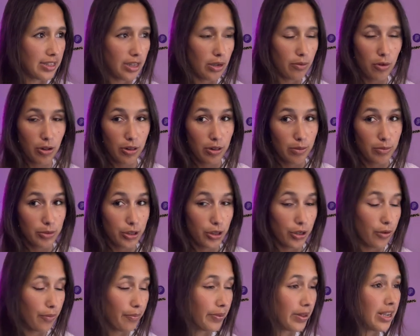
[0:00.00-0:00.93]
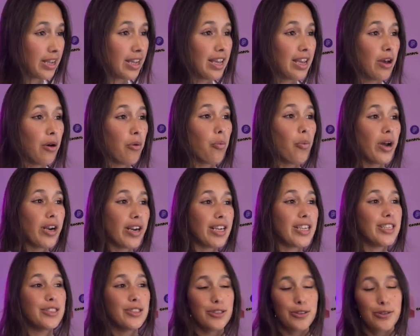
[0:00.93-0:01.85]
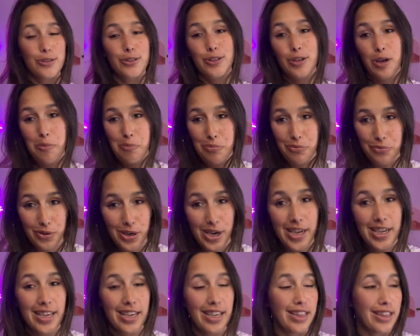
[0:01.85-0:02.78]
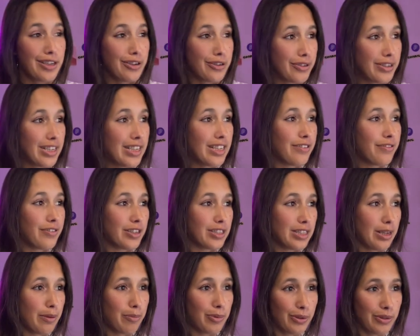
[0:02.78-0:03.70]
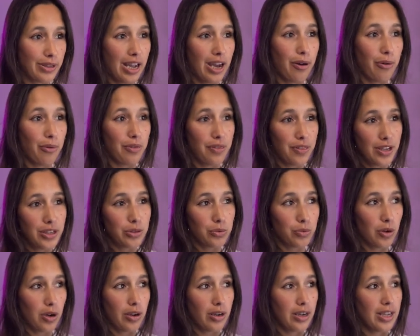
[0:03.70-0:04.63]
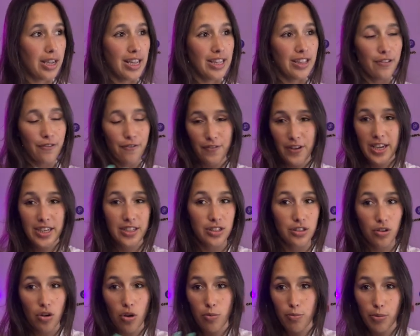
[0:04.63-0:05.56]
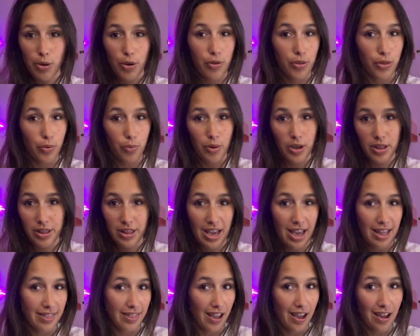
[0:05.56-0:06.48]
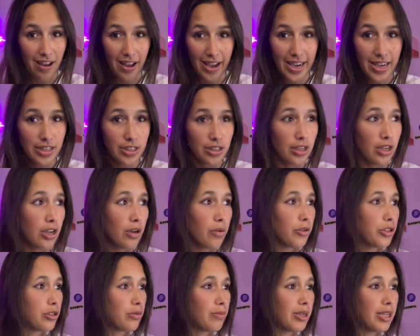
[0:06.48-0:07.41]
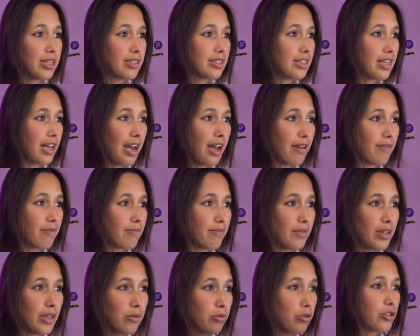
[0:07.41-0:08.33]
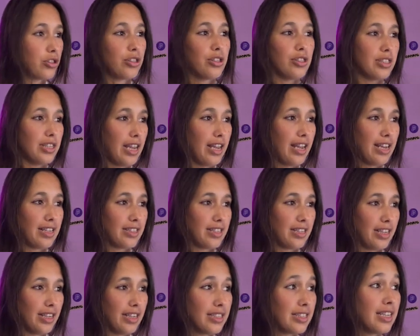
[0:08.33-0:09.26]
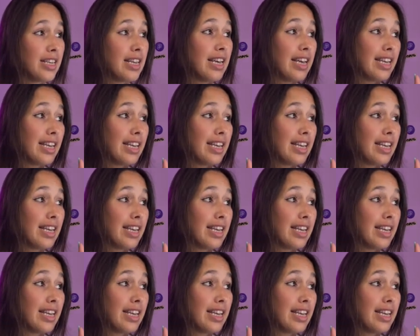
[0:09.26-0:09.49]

I want them to. When I do start breaking the grid, for example, now this one, it's fixed on both the width and the height, which means that it will just stay as it is.